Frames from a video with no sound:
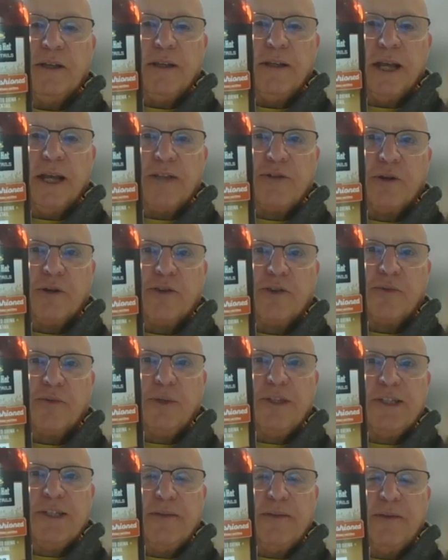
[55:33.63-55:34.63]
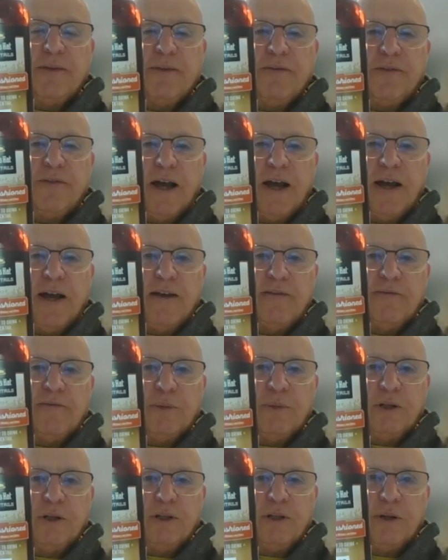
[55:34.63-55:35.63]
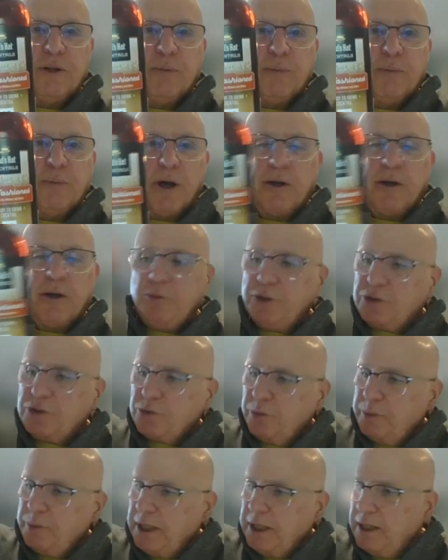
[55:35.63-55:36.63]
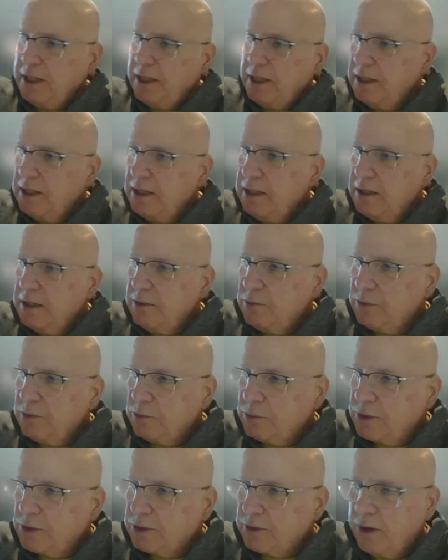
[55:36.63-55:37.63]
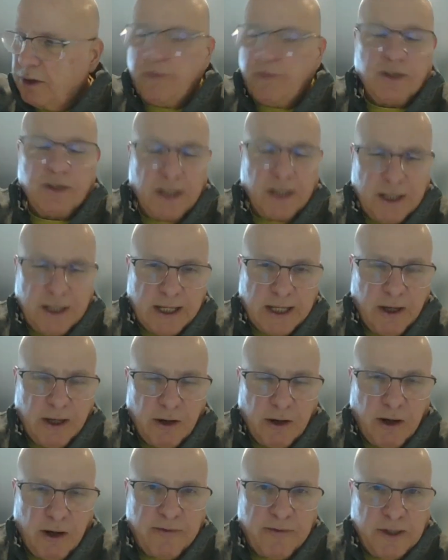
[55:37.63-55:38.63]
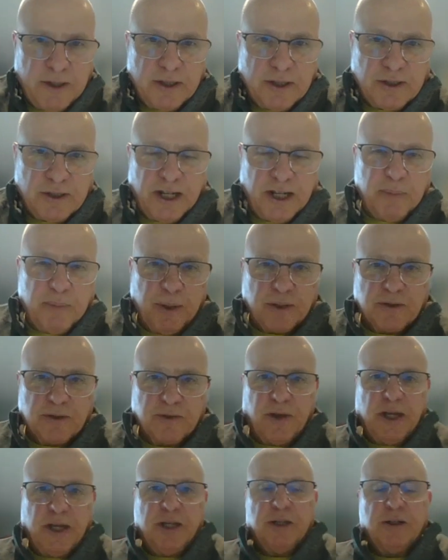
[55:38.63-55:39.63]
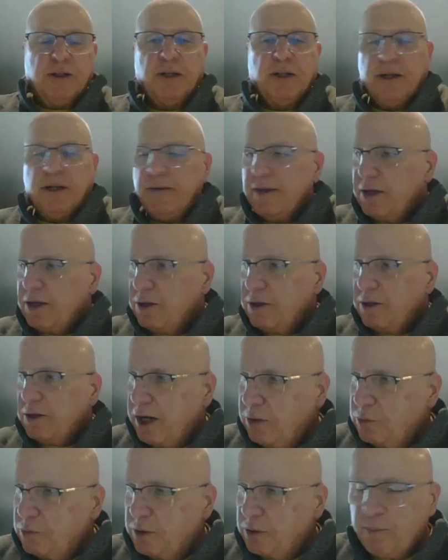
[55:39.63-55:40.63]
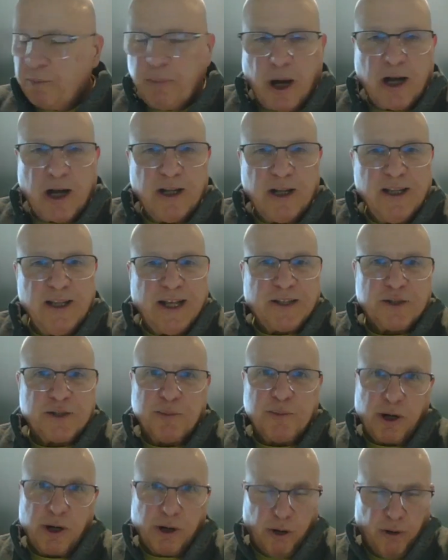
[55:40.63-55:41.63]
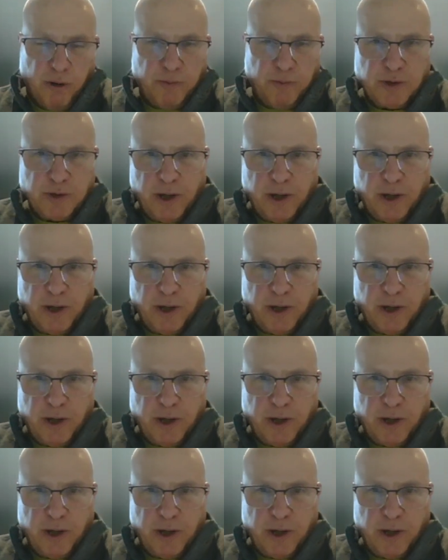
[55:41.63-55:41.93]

that's our 375 milliliter bottle, which will be, we're obviously kicking it off in the state of Pennsylvania. We're bottling that tomorrow. So